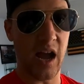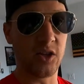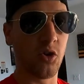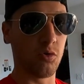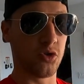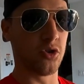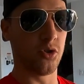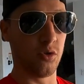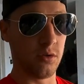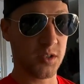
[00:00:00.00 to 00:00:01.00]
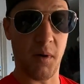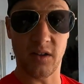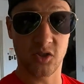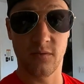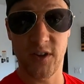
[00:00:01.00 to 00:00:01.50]
I don't do
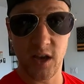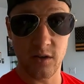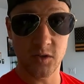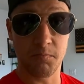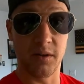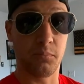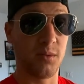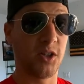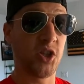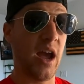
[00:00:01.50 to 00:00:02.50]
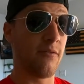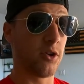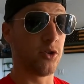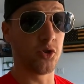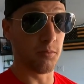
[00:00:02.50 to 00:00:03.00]
sponsored videos, but pretty much
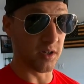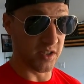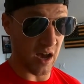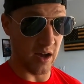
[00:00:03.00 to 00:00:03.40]
every YouTuber